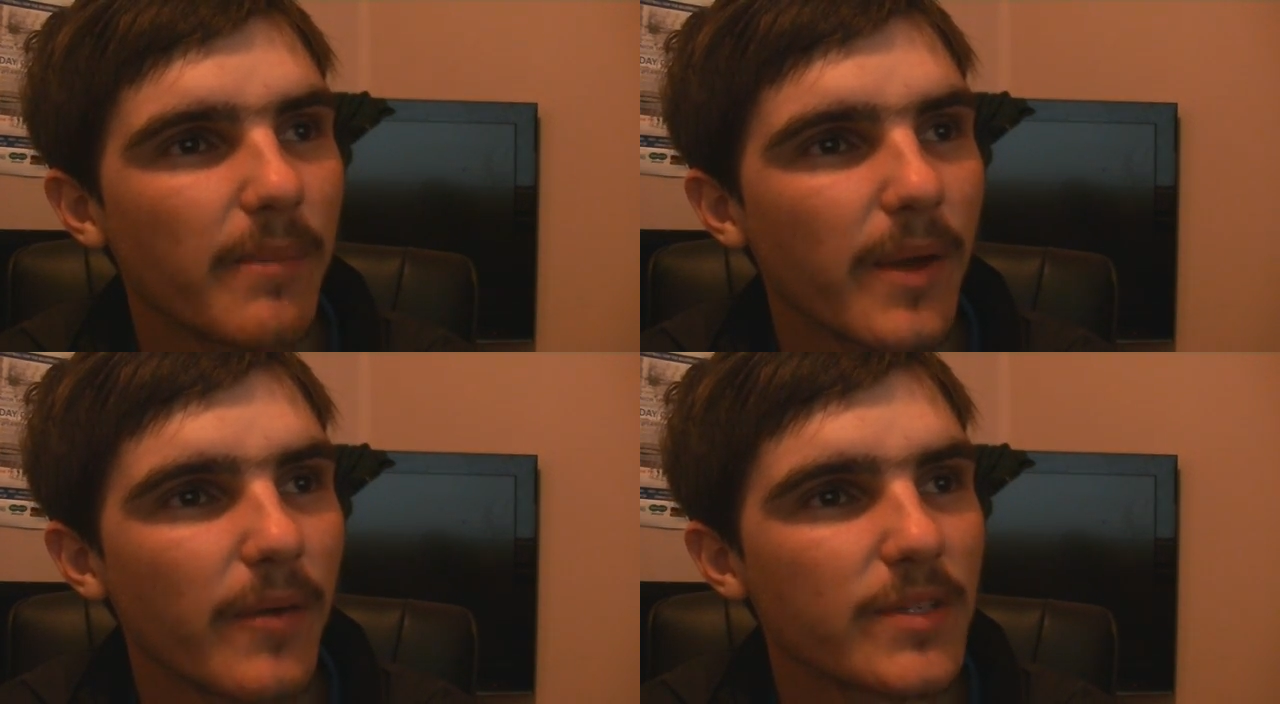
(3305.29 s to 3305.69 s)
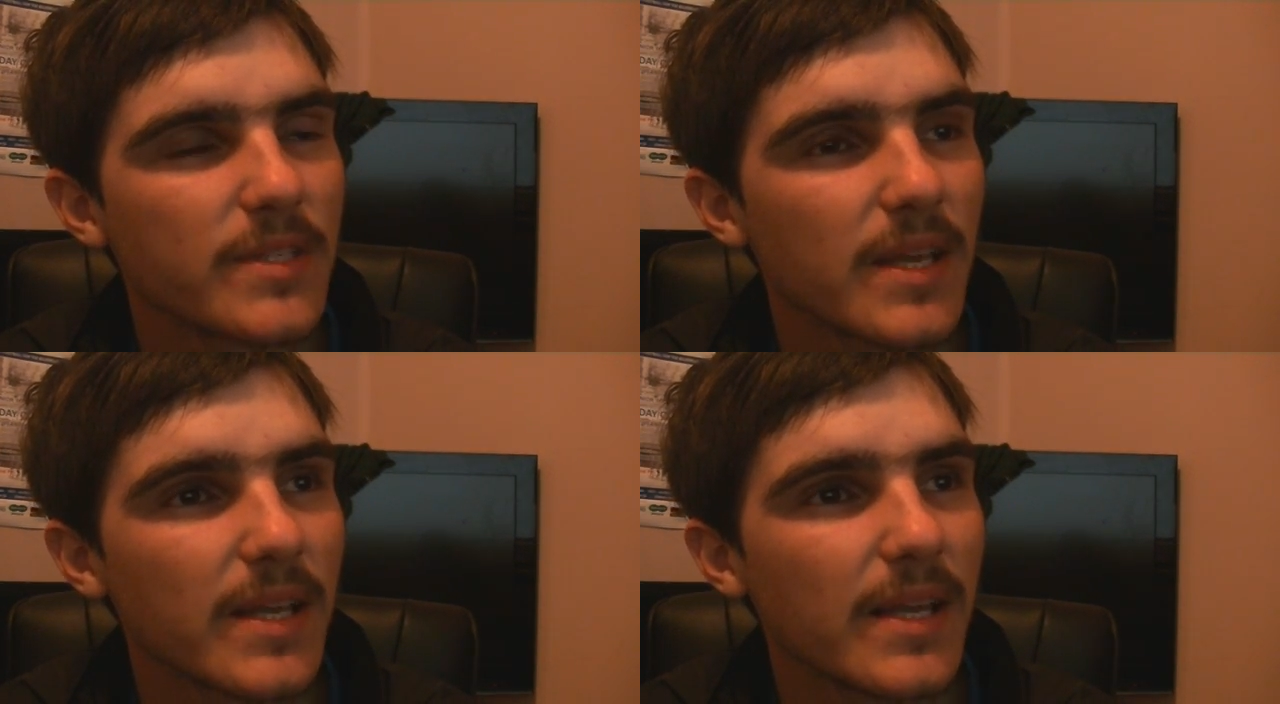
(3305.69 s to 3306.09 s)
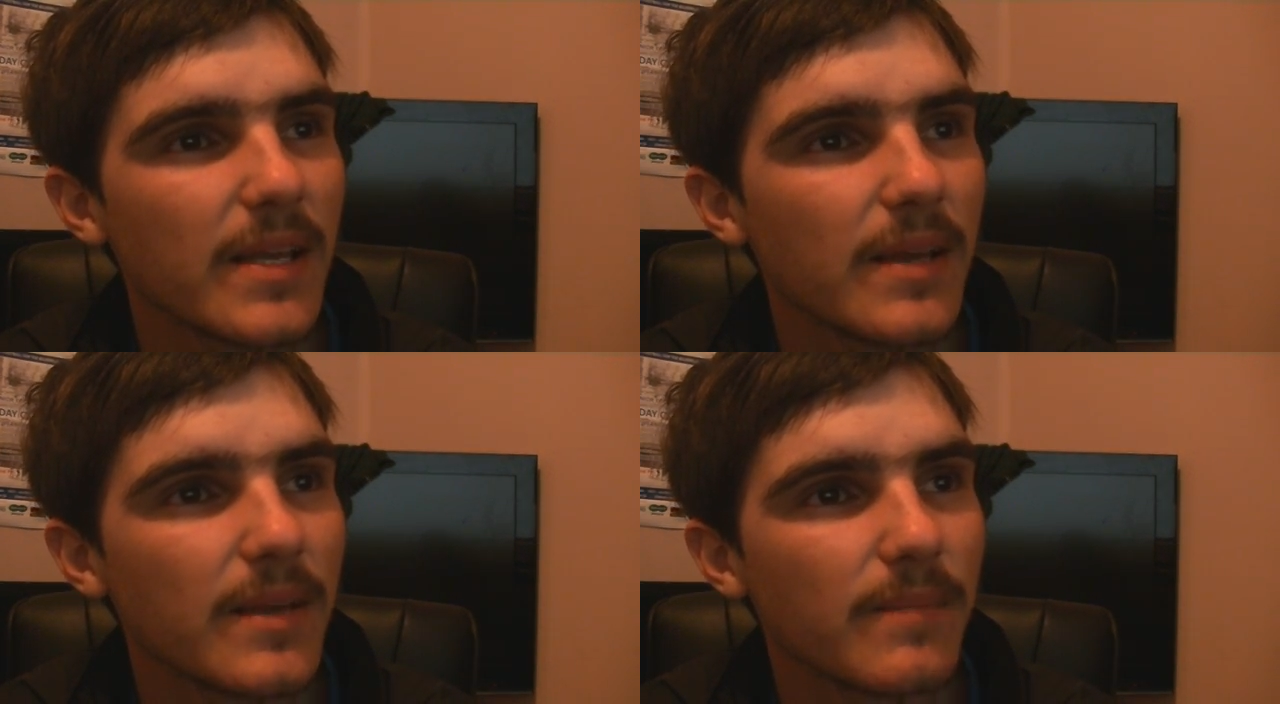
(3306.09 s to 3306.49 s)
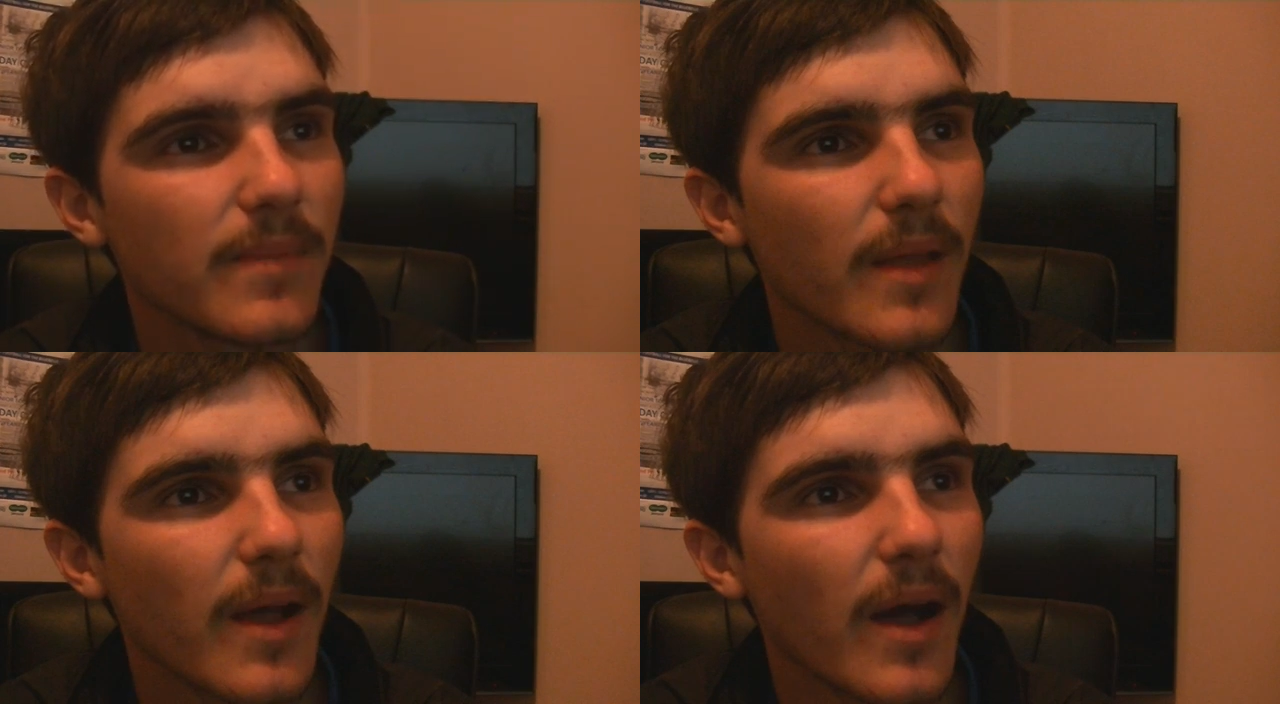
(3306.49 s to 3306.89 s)
Perizeni,
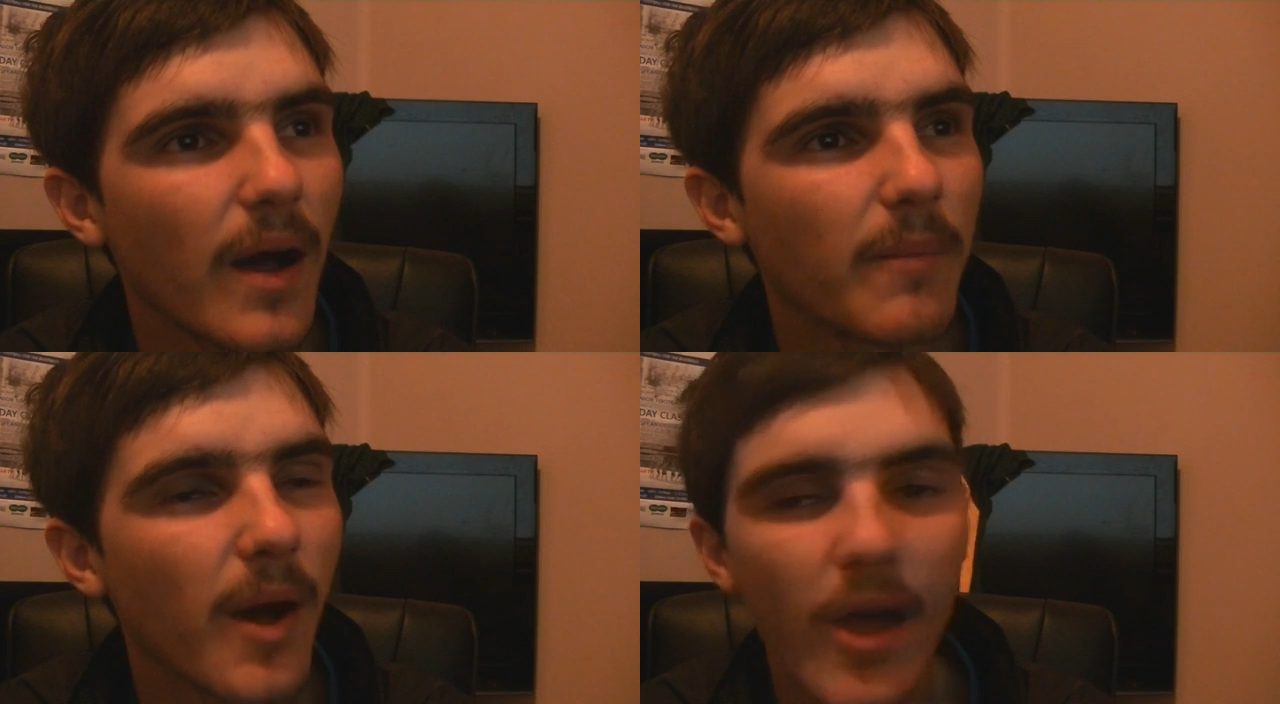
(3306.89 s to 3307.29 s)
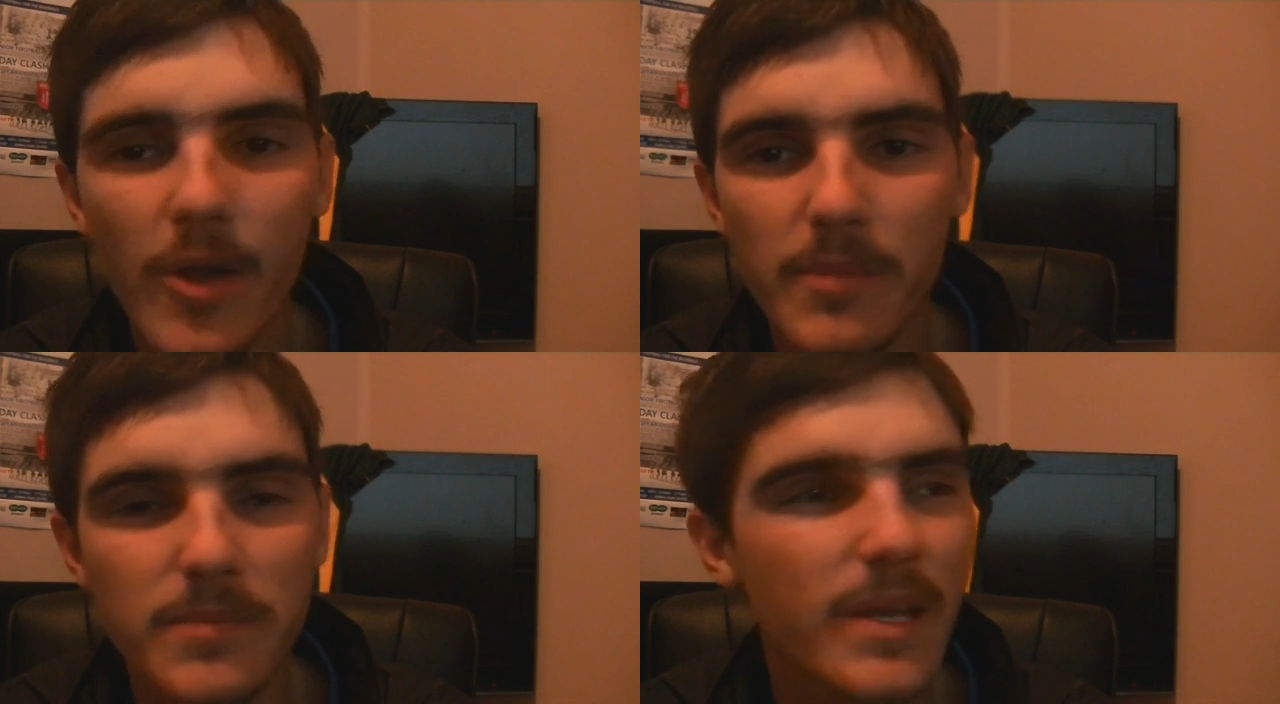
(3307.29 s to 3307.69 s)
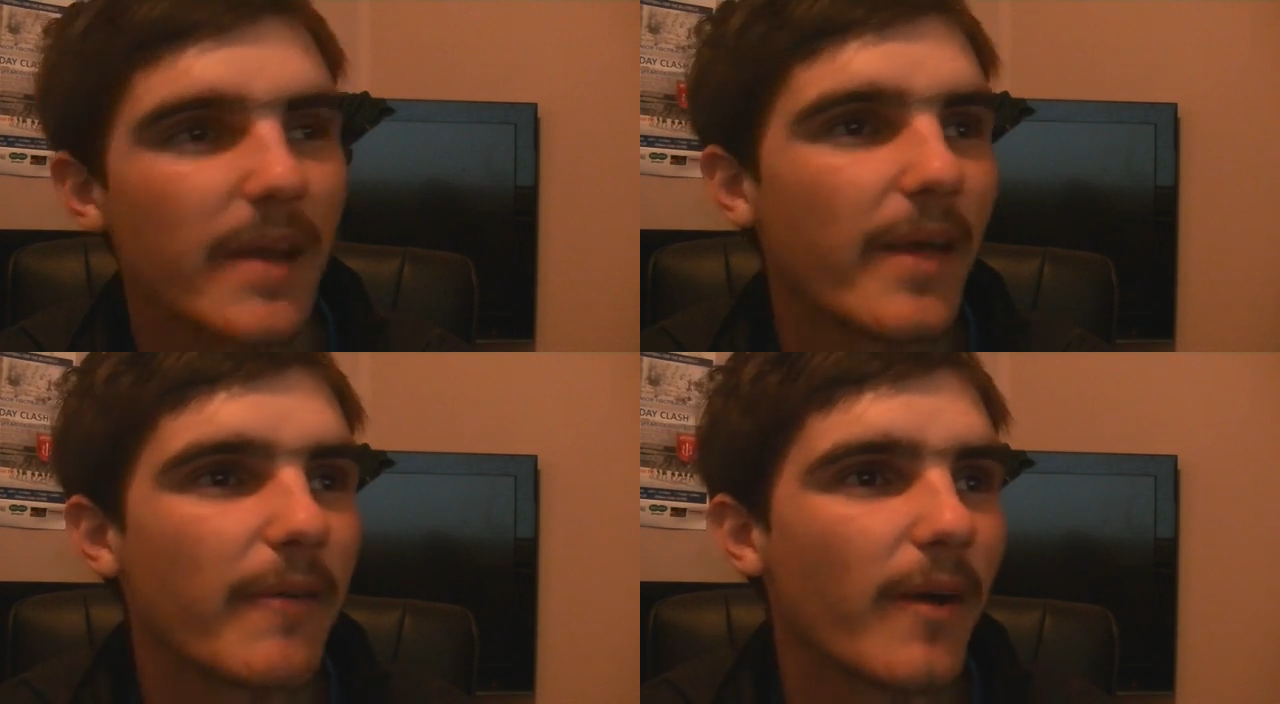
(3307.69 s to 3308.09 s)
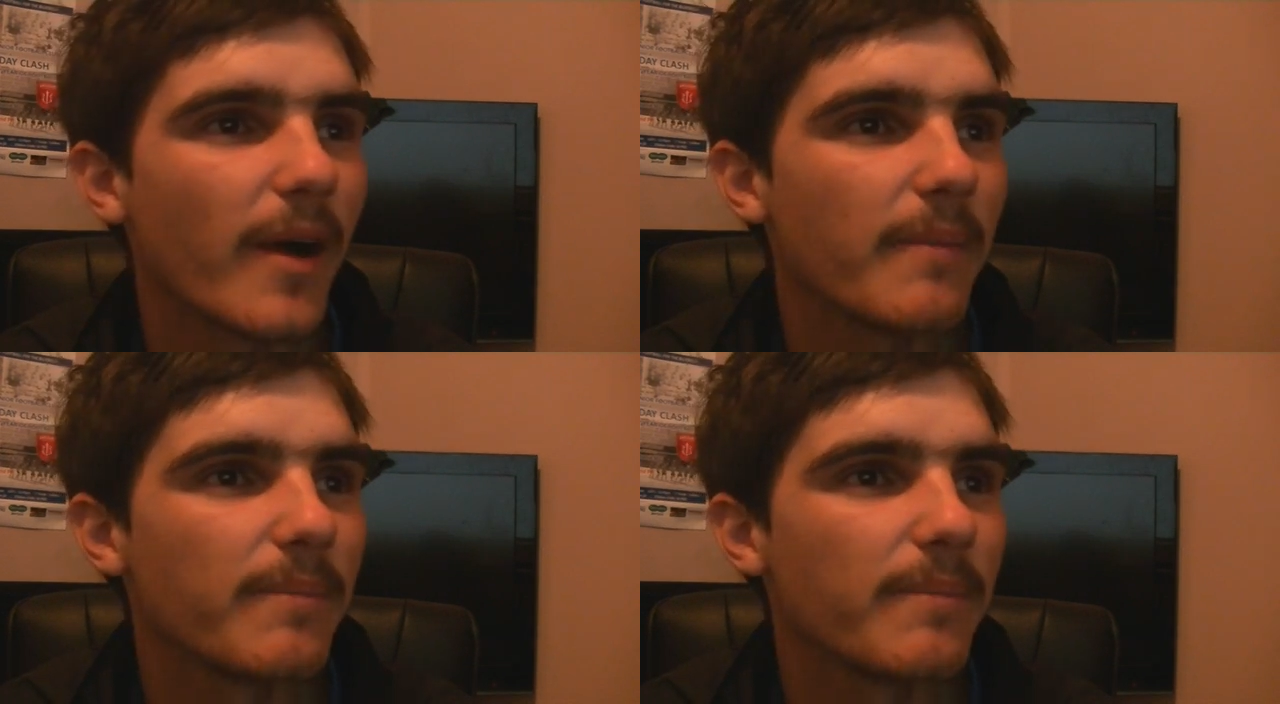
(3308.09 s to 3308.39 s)
I hope I'm saying that right,